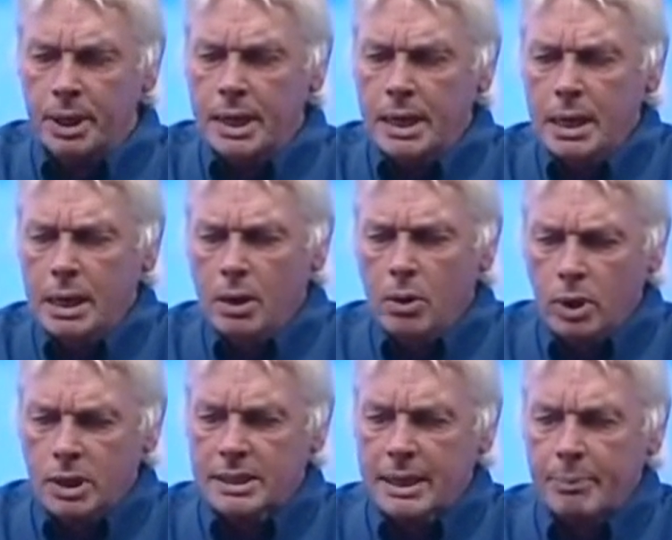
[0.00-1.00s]
But
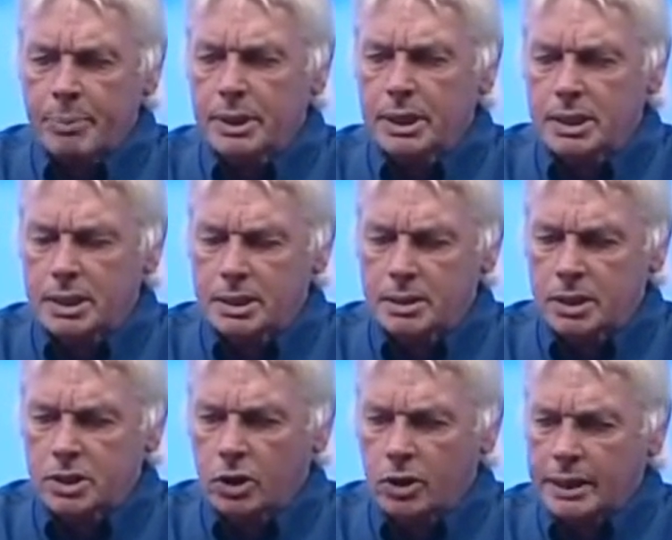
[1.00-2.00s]
what's happened is
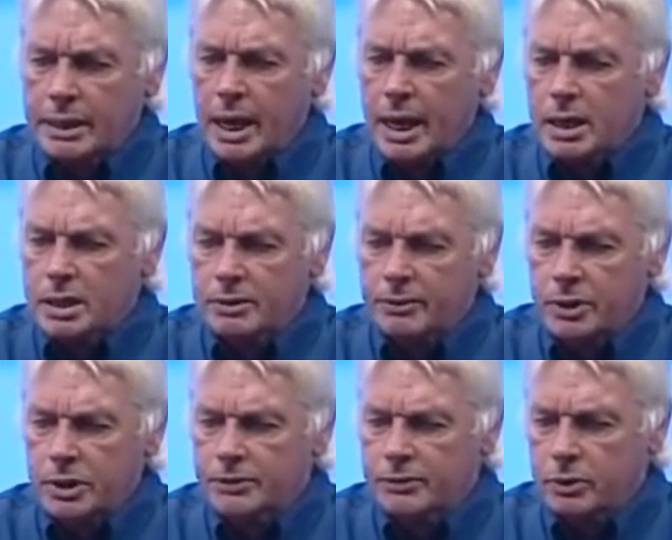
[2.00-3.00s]
it's gone in layers. The
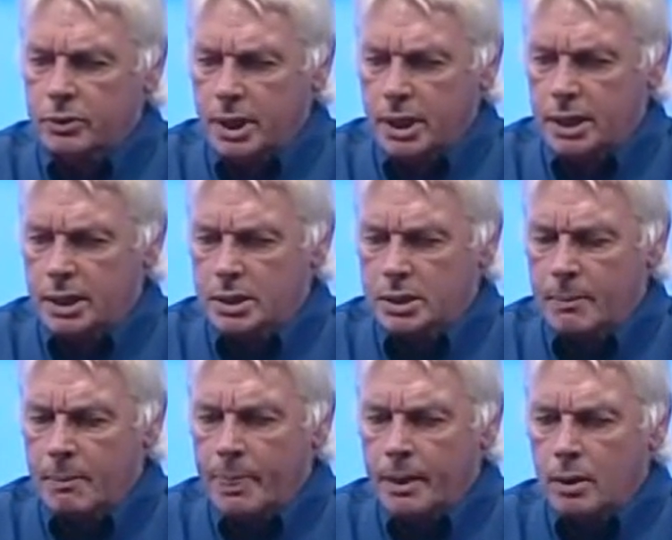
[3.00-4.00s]
first few
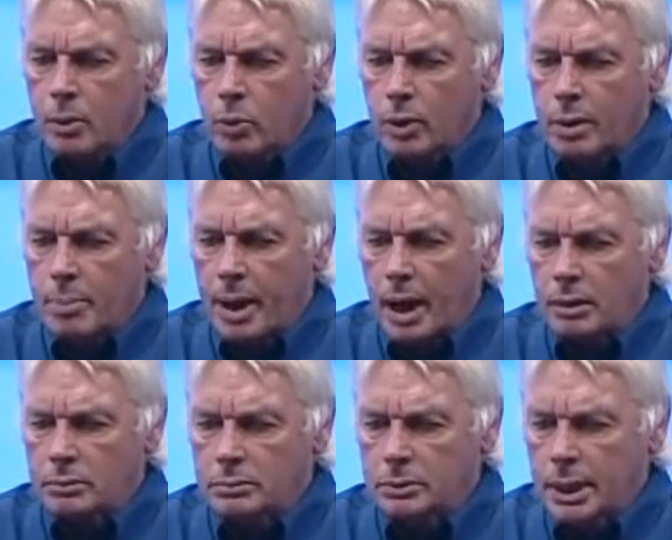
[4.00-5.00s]
years were
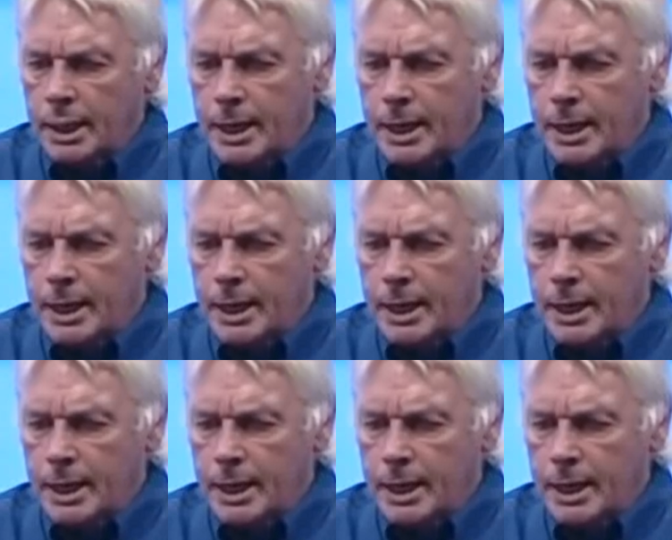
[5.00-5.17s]
about